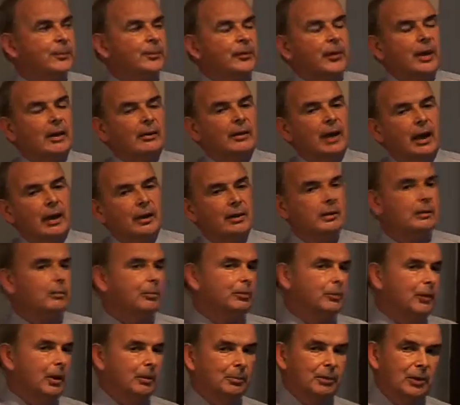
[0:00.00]
than
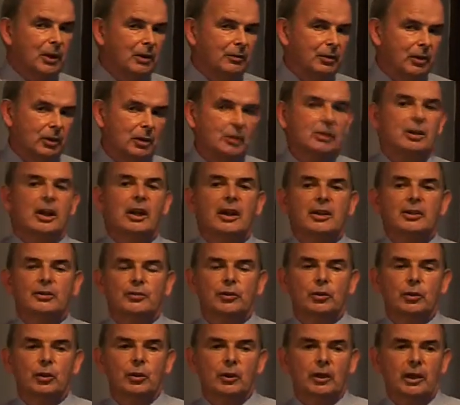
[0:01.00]
the previous last
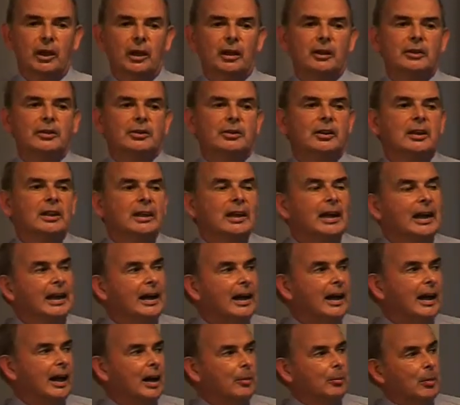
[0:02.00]
4 years.
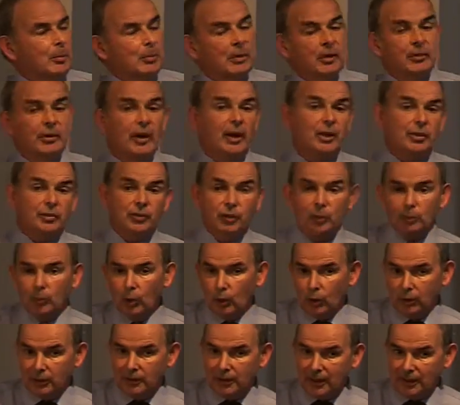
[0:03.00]
People have asked for
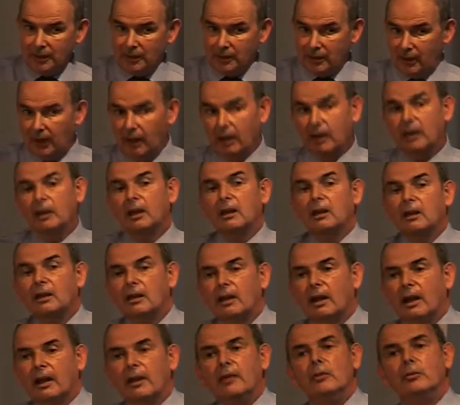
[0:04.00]
more detail,
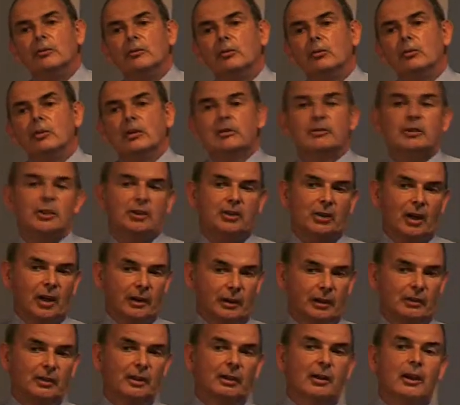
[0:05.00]
and we've
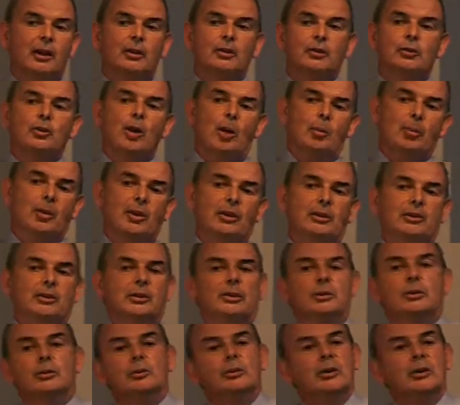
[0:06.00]
decided to drop into